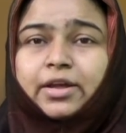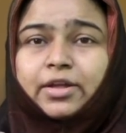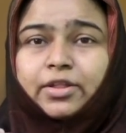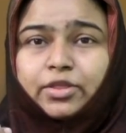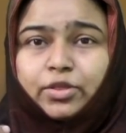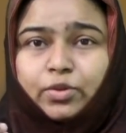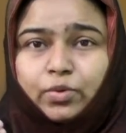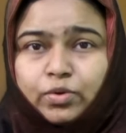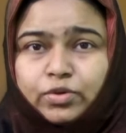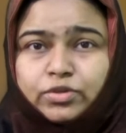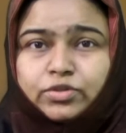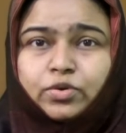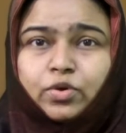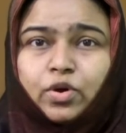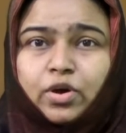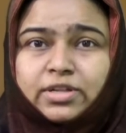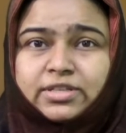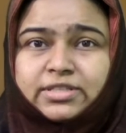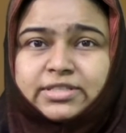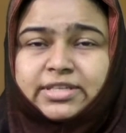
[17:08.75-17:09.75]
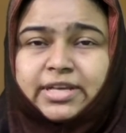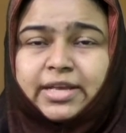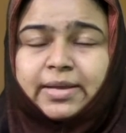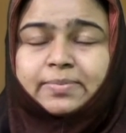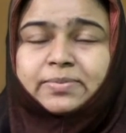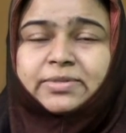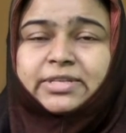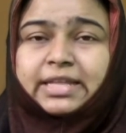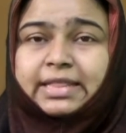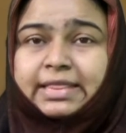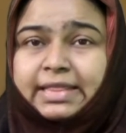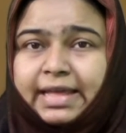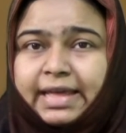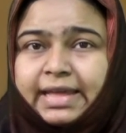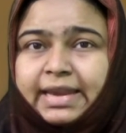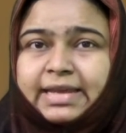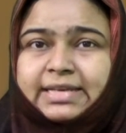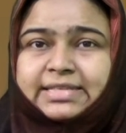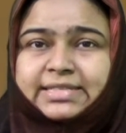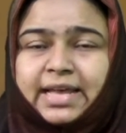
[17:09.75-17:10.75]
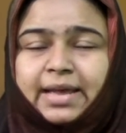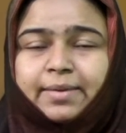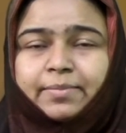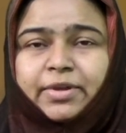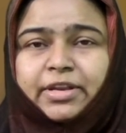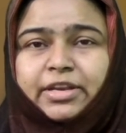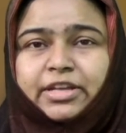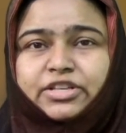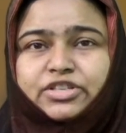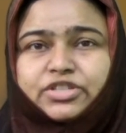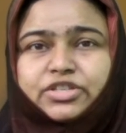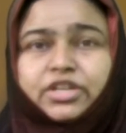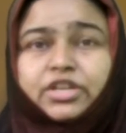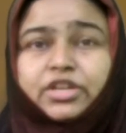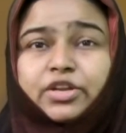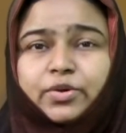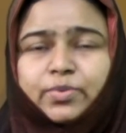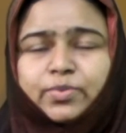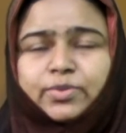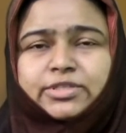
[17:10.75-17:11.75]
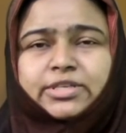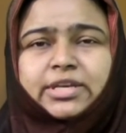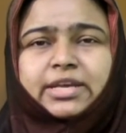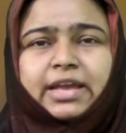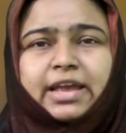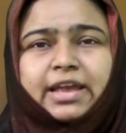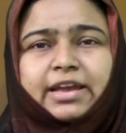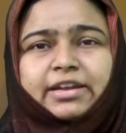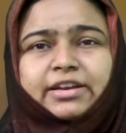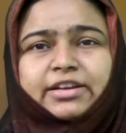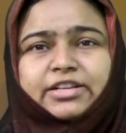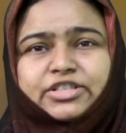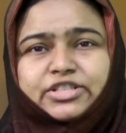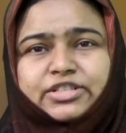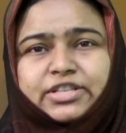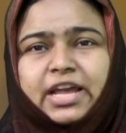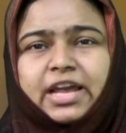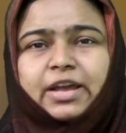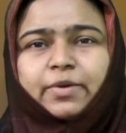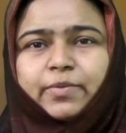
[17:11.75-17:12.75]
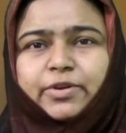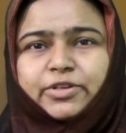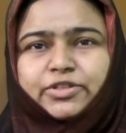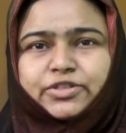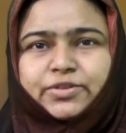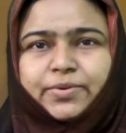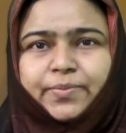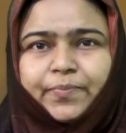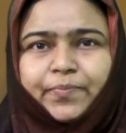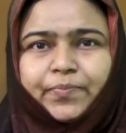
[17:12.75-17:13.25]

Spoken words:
those concepts in their examination using English language.